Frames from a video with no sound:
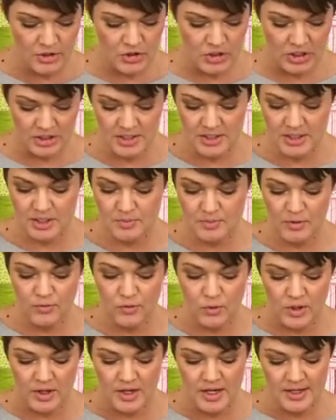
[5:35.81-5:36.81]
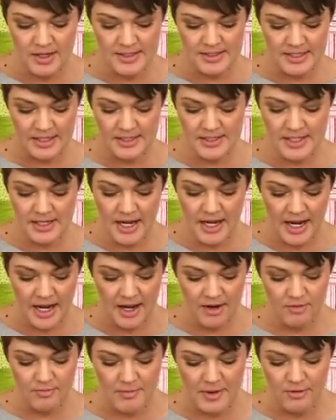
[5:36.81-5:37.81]
just as before, six and a
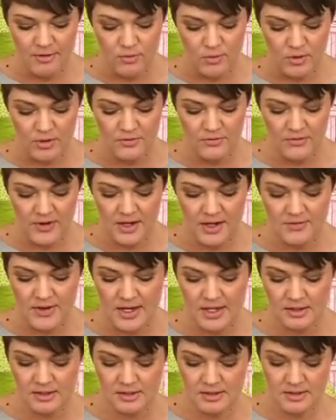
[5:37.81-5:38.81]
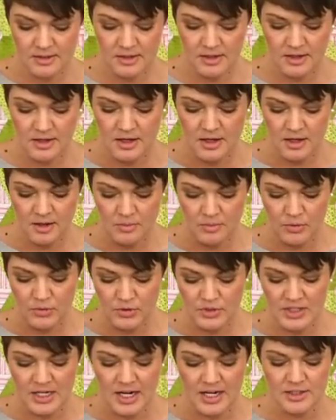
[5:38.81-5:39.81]
half by four and five eighths,
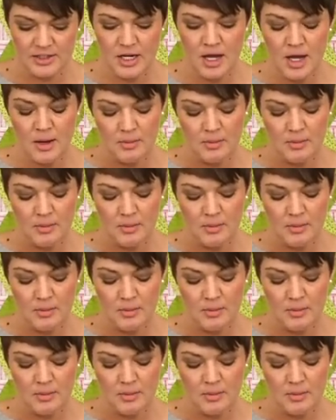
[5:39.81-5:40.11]
both sides.